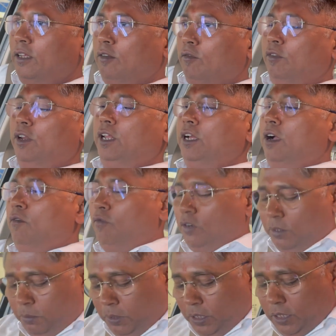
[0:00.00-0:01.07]
Very
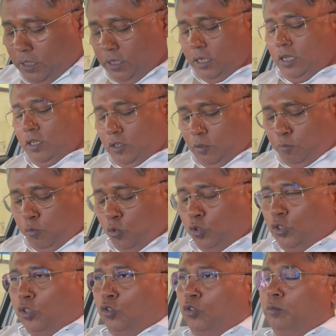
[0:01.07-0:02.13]
comfortably, the
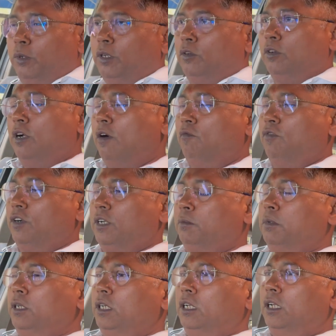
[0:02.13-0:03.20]
posture should be
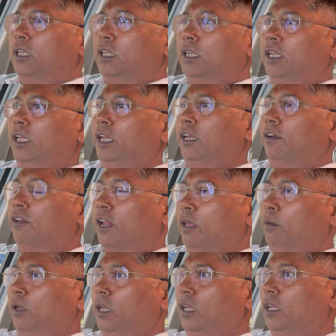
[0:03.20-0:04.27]
comfortable in
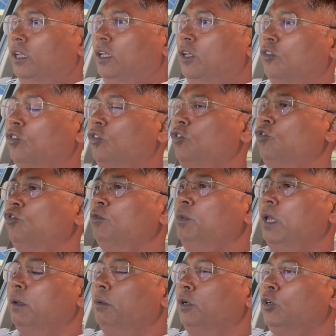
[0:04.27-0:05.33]
driving. So you should
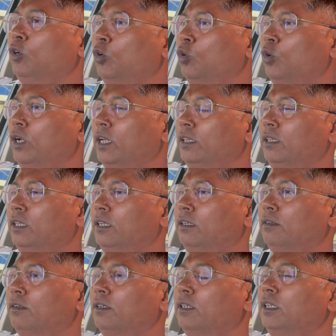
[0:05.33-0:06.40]
be able to look at
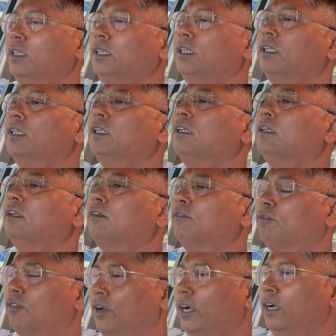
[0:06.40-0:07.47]
the
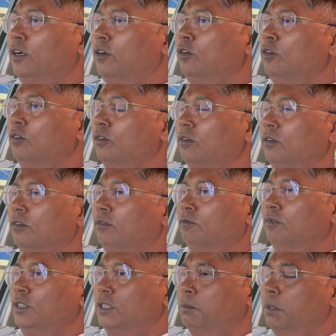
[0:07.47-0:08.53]
front
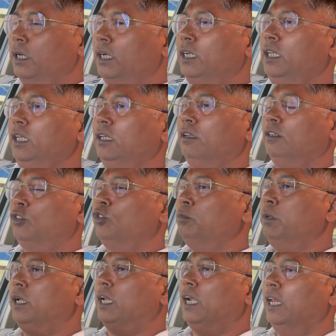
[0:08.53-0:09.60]
visibility, should
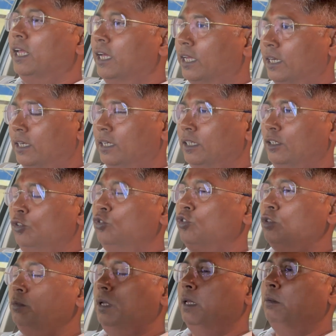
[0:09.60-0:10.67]
be clear. You
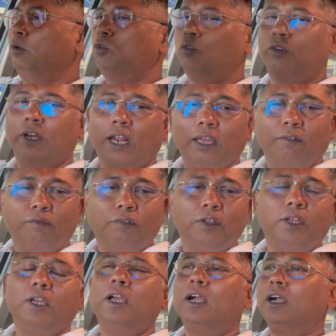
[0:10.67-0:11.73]
should be able to drive
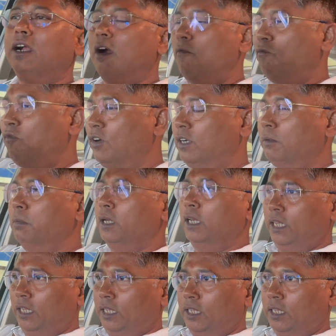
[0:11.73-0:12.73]
comfortably.